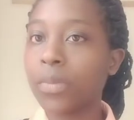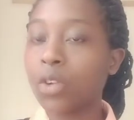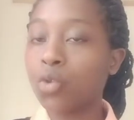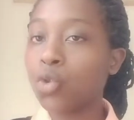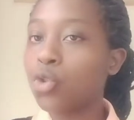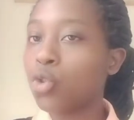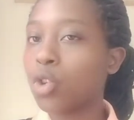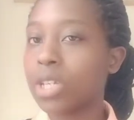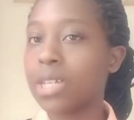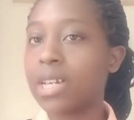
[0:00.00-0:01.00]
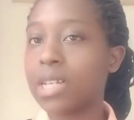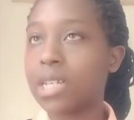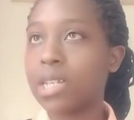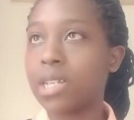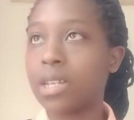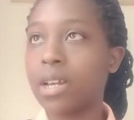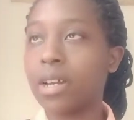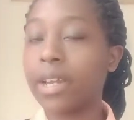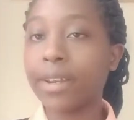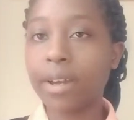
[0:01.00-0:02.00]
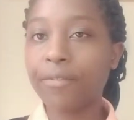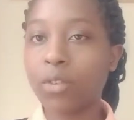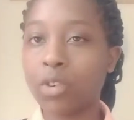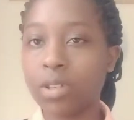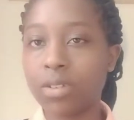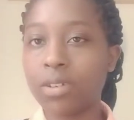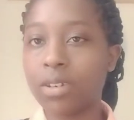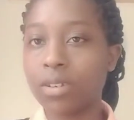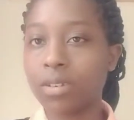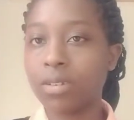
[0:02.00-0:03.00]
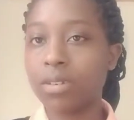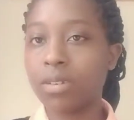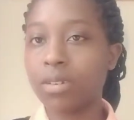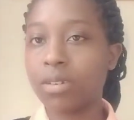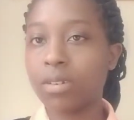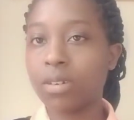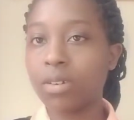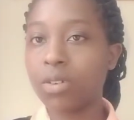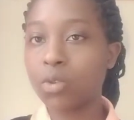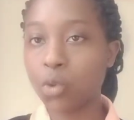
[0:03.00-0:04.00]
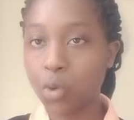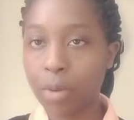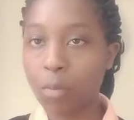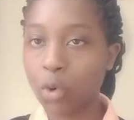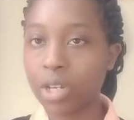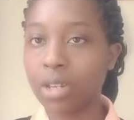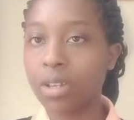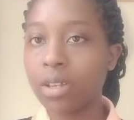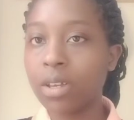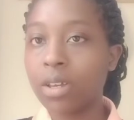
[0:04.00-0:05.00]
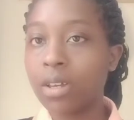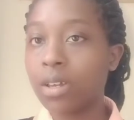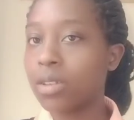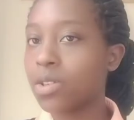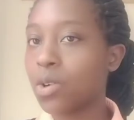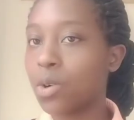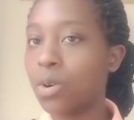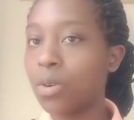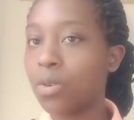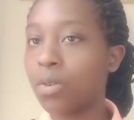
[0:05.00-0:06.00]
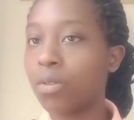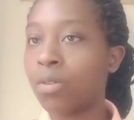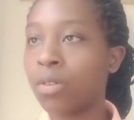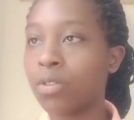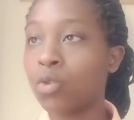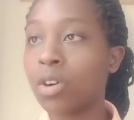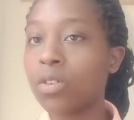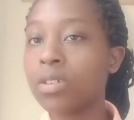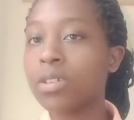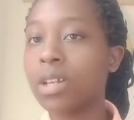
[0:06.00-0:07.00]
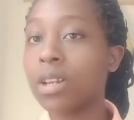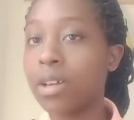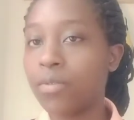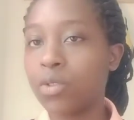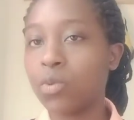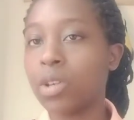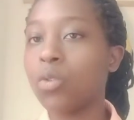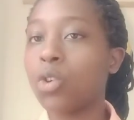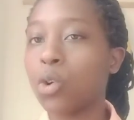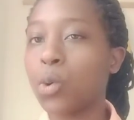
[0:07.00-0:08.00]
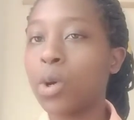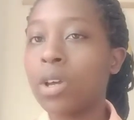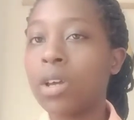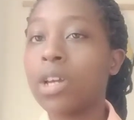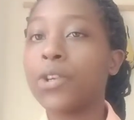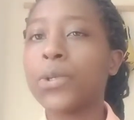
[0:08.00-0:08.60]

you do not get enough oxygen to your body, and so your oxygen levels will go low. And